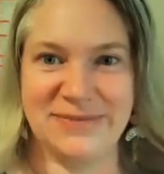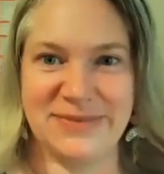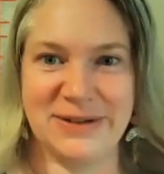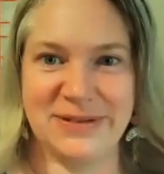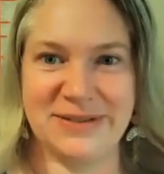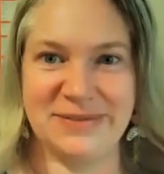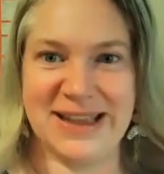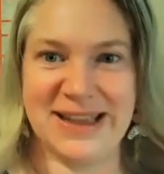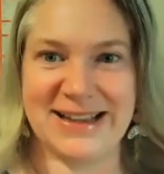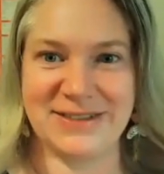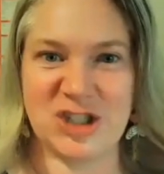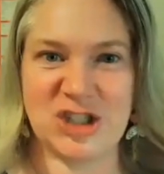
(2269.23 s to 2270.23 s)
You were
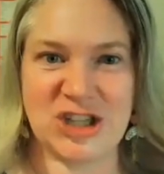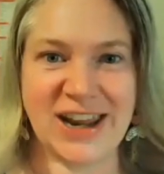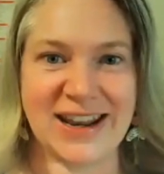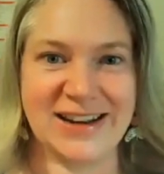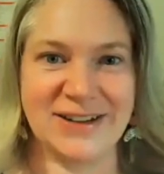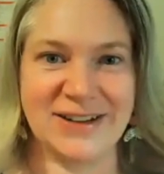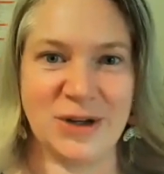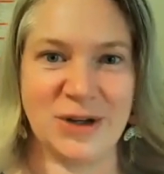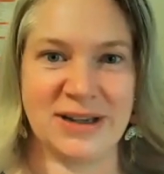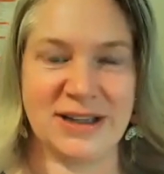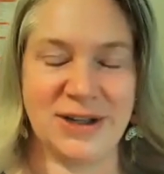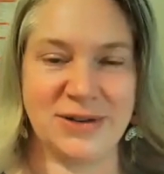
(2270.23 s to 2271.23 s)
like shut in.
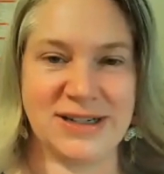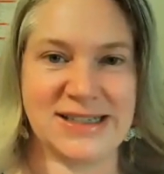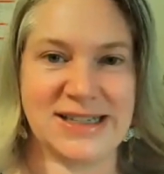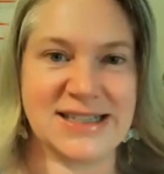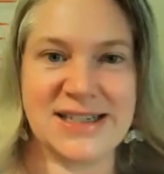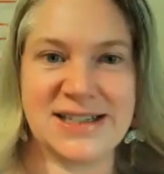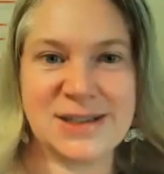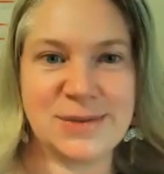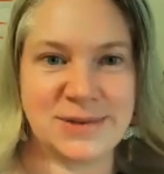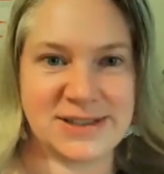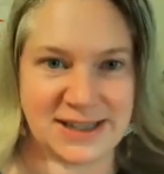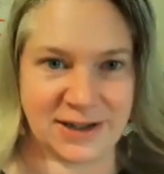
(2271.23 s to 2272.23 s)
Your existence
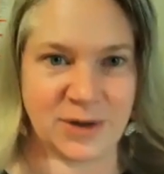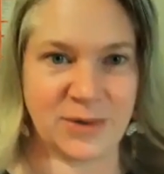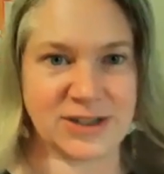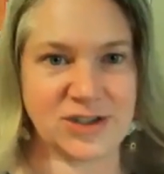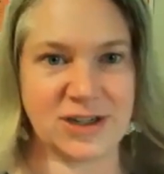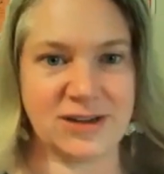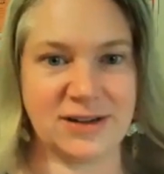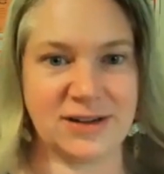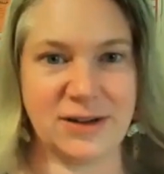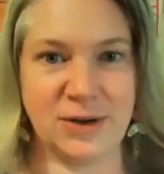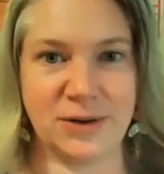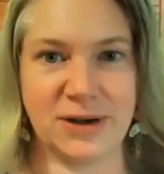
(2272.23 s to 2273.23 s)
was in question.
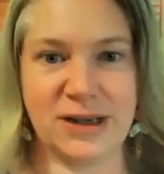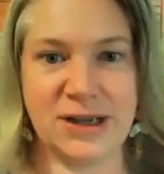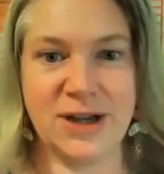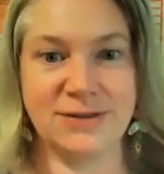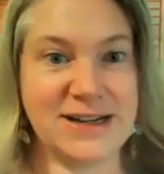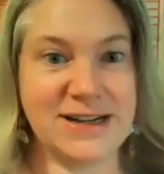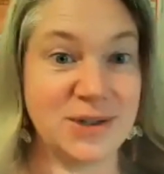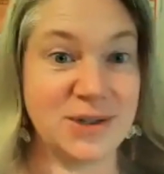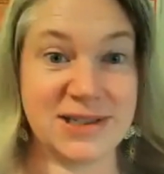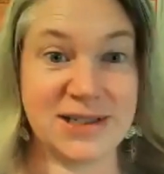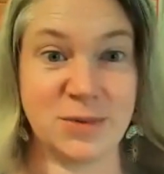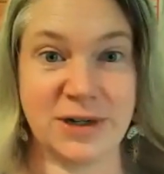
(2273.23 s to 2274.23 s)
Your
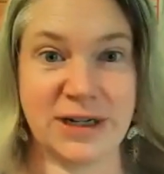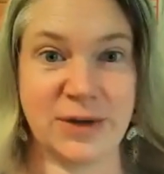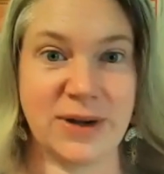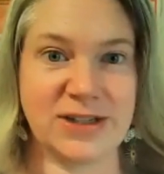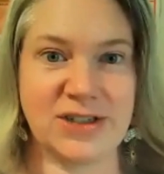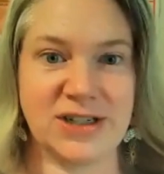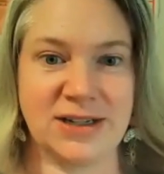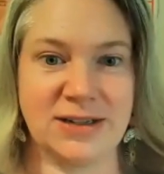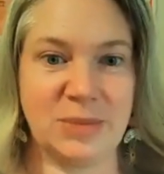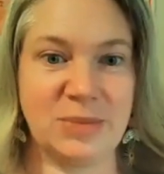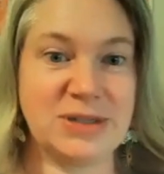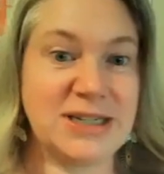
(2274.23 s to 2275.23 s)
resources were in question,
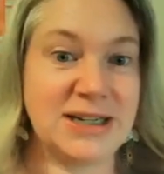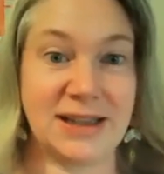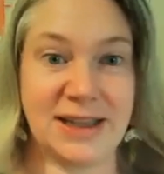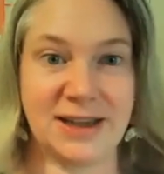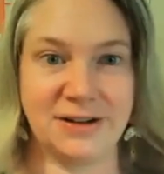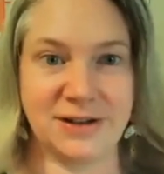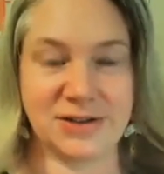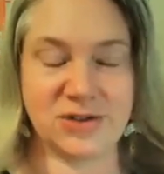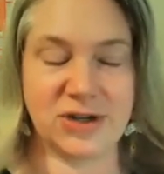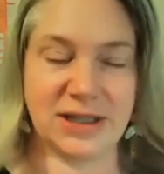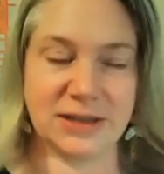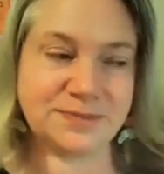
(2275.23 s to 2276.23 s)
like particularly here in
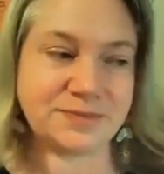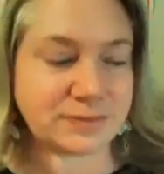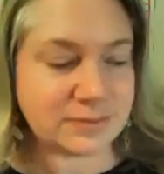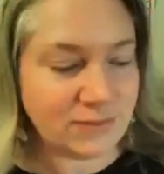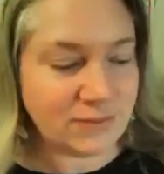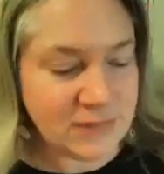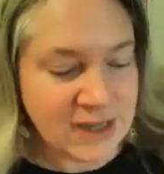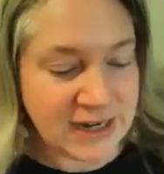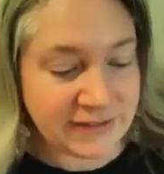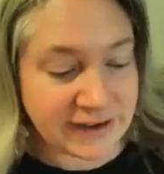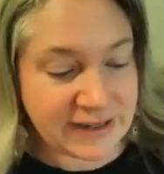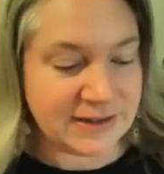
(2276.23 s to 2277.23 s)
Australia.
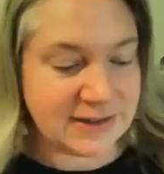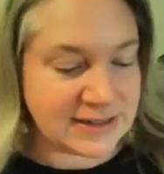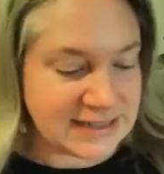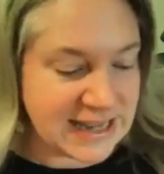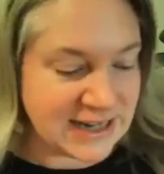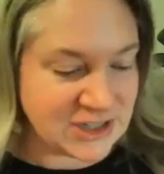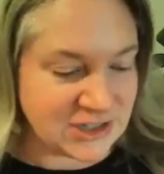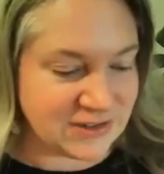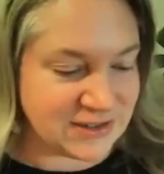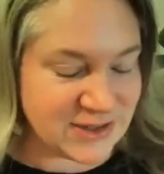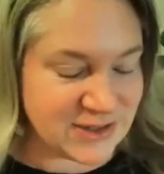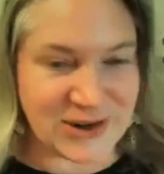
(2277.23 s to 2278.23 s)
Anyway,
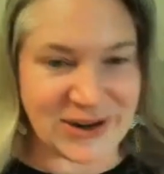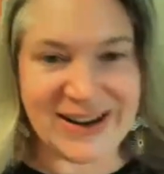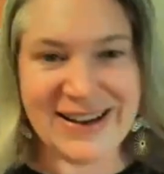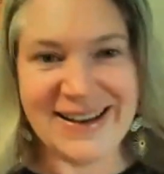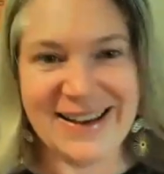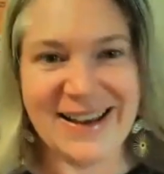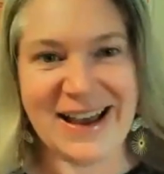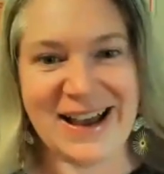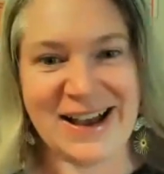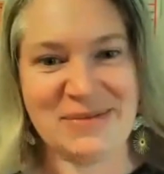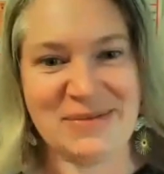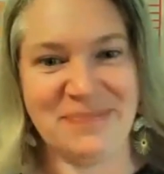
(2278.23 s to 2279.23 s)
tangent. So
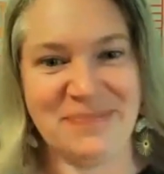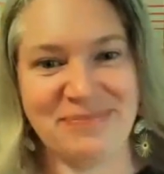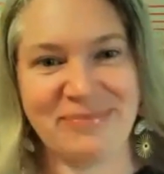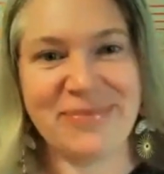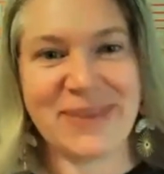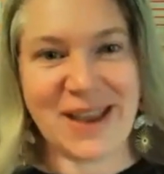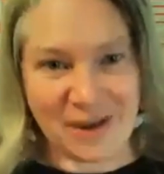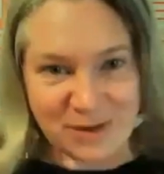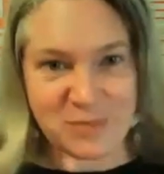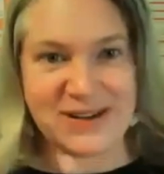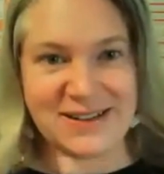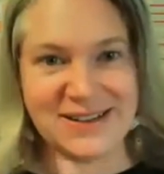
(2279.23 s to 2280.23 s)
I was
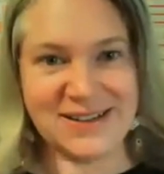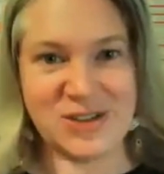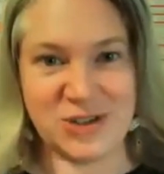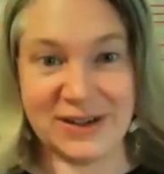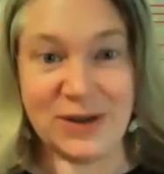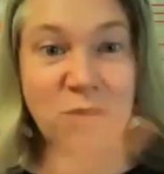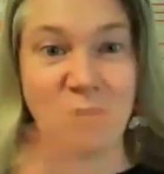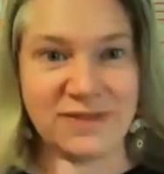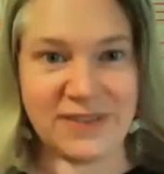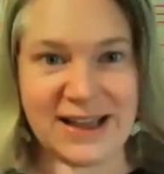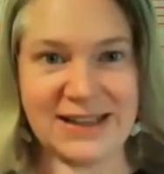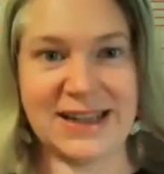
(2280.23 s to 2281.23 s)
pregnant during all of
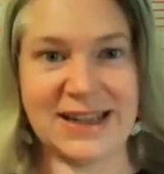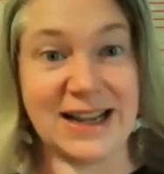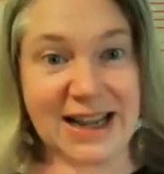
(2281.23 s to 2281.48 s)
that, and then I